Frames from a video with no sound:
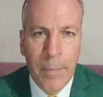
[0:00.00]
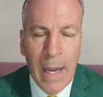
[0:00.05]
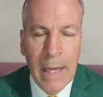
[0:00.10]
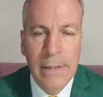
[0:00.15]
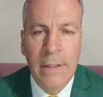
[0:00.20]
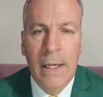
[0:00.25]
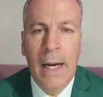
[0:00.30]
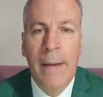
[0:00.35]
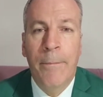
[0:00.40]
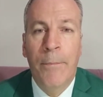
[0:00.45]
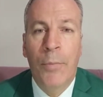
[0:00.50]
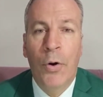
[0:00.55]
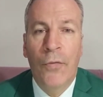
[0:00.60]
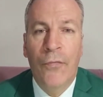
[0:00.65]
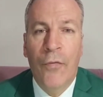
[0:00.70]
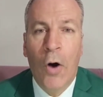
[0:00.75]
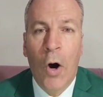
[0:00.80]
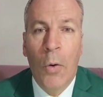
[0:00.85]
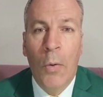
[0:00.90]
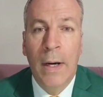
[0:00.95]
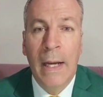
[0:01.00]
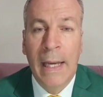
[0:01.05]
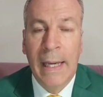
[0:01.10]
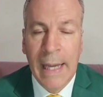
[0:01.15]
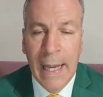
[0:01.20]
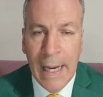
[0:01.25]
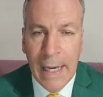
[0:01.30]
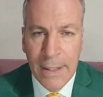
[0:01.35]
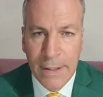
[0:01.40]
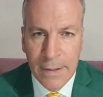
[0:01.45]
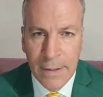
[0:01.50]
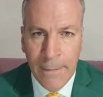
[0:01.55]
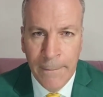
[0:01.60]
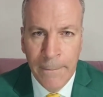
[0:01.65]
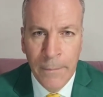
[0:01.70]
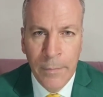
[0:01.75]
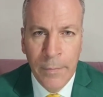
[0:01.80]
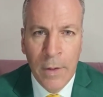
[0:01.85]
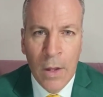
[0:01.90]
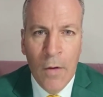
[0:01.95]
basically put forward a case
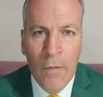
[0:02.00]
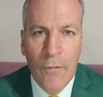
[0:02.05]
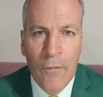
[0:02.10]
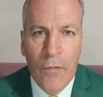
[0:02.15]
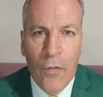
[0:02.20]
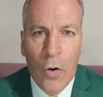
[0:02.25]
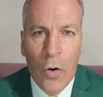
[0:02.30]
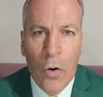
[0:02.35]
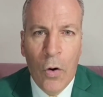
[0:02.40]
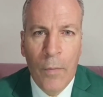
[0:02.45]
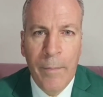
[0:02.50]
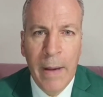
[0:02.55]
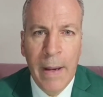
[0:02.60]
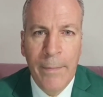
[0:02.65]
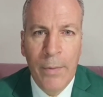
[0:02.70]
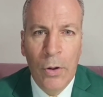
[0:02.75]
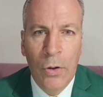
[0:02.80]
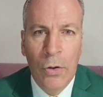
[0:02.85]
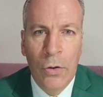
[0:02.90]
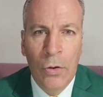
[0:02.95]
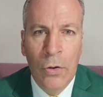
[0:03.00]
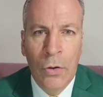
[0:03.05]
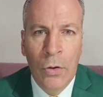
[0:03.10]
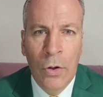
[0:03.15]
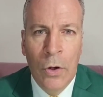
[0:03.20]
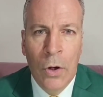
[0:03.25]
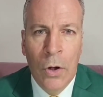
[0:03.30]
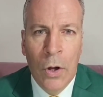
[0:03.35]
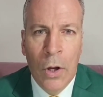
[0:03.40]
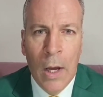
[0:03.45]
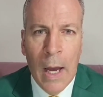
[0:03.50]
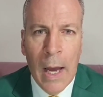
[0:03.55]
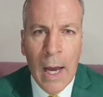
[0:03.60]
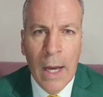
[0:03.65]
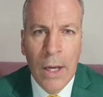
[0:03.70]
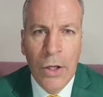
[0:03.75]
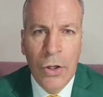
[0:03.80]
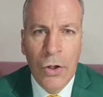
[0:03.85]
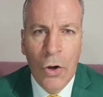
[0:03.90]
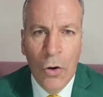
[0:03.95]
for people,
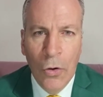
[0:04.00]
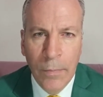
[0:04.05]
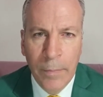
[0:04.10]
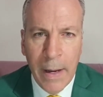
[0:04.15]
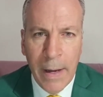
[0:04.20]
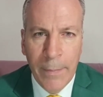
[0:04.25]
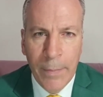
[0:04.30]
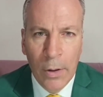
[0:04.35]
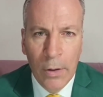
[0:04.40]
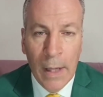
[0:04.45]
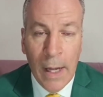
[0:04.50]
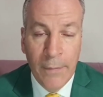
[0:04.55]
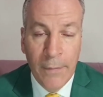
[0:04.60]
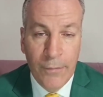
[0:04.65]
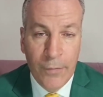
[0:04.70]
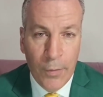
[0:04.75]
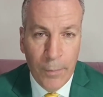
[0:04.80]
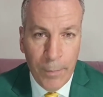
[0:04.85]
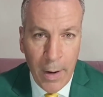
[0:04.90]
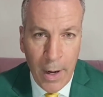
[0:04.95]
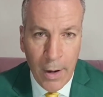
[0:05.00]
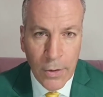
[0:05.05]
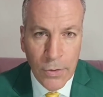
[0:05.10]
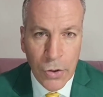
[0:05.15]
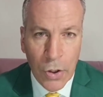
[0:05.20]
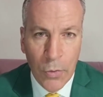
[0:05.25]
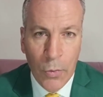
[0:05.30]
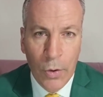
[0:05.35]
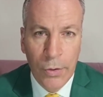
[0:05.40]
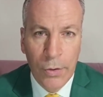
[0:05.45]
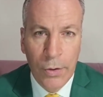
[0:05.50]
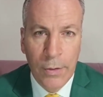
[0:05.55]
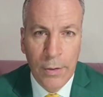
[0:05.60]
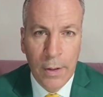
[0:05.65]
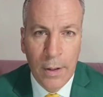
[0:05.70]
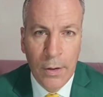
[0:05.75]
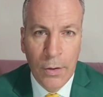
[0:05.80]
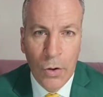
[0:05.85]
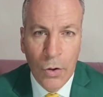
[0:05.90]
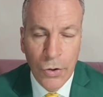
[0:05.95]
young people, and for parents who
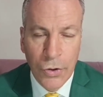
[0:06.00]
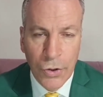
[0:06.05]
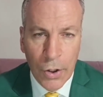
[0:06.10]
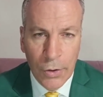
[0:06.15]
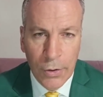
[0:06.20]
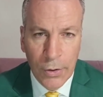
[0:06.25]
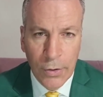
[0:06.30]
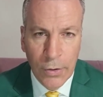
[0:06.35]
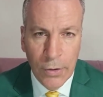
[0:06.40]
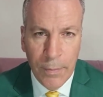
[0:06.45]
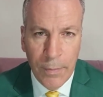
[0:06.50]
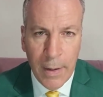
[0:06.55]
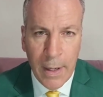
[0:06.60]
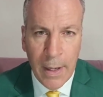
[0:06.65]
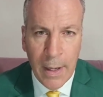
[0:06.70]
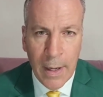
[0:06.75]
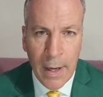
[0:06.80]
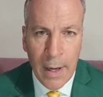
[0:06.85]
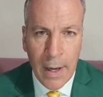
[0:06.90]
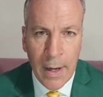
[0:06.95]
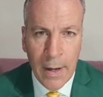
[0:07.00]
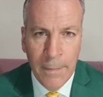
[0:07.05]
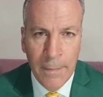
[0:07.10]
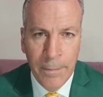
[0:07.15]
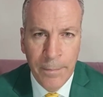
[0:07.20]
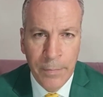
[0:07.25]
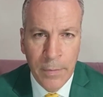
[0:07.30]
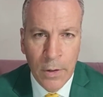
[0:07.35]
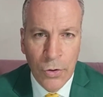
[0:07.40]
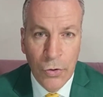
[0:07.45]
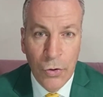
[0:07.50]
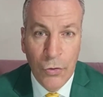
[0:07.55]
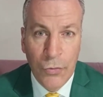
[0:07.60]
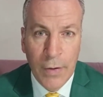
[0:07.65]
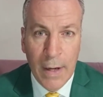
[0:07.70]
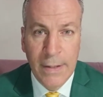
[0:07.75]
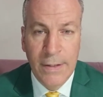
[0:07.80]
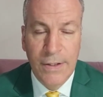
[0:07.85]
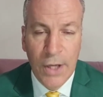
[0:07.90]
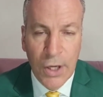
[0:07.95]
wanted their young children to be to
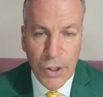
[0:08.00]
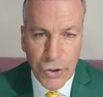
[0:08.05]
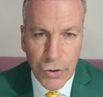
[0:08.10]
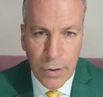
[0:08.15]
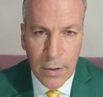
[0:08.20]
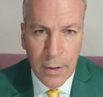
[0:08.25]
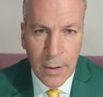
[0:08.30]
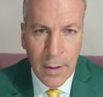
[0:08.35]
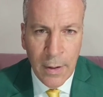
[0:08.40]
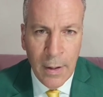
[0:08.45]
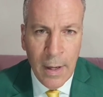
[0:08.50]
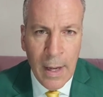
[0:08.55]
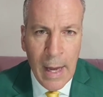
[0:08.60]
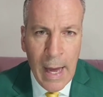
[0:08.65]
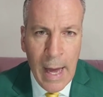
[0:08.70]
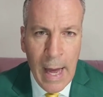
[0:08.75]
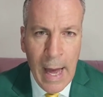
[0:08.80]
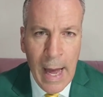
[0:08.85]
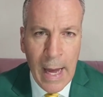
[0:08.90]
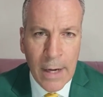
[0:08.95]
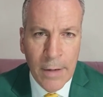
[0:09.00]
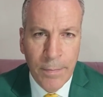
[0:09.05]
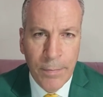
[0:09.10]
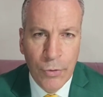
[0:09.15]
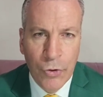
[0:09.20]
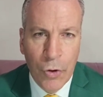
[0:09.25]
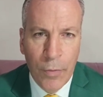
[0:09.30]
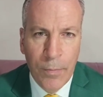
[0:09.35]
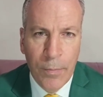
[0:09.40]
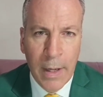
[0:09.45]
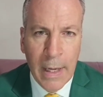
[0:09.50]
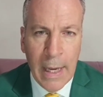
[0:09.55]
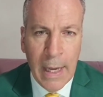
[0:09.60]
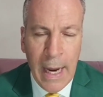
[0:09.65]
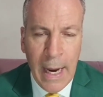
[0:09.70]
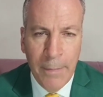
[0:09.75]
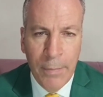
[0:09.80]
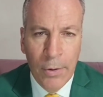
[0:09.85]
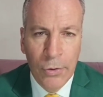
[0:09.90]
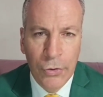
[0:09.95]
transition and to
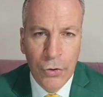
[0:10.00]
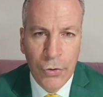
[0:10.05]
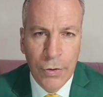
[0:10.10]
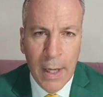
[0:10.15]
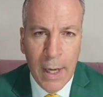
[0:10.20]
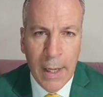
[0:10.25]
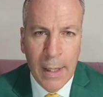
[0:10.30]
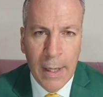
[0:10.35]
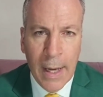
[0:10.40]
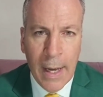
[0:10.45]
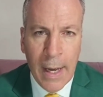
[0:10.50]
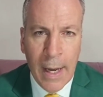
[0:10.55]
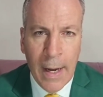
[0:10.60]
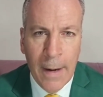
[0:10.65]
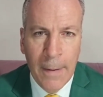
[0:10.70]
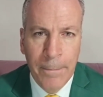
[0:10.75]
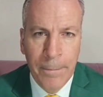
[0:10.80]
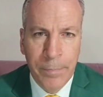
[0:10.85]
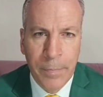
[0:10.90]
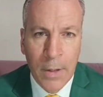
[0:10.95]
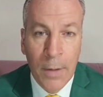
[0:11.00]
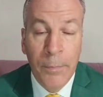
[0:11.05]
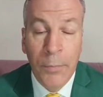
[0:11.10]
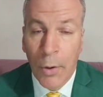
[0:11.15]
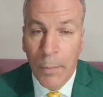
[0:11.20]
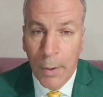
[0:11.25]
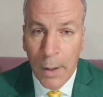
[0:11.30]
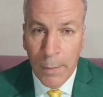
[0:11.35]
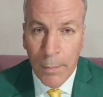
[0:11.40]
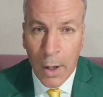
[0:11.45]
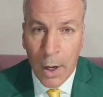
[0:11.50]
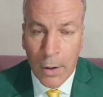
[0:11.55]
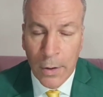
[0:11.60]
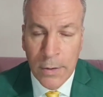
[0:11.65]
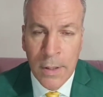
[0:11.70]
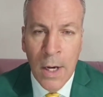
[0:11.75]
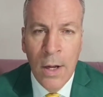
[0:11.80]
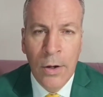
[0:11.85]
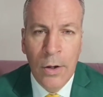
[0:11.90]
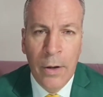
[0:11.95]
be able to take puberty
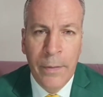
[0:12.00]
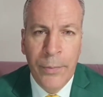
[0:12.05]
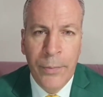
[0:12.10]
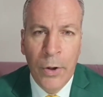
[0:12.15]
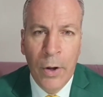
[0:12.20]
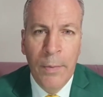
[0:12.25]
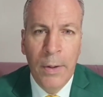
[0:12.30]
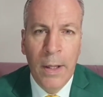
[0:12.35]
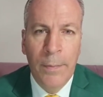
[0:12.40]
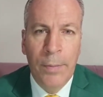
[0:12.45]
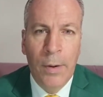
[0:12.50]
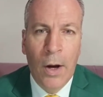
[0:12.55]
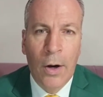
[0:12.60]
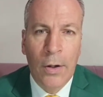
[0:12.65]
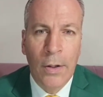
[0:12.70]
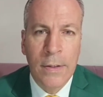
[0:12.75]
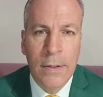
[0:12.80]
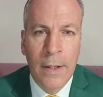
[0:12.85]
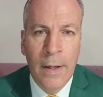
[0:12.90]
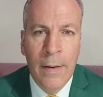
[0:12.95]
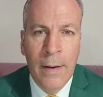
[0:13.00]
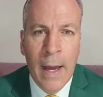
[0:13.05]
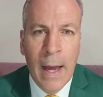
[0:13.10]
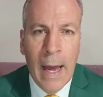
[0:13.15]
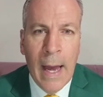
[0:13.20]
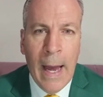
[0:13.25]
blockers. Now, puberty blockers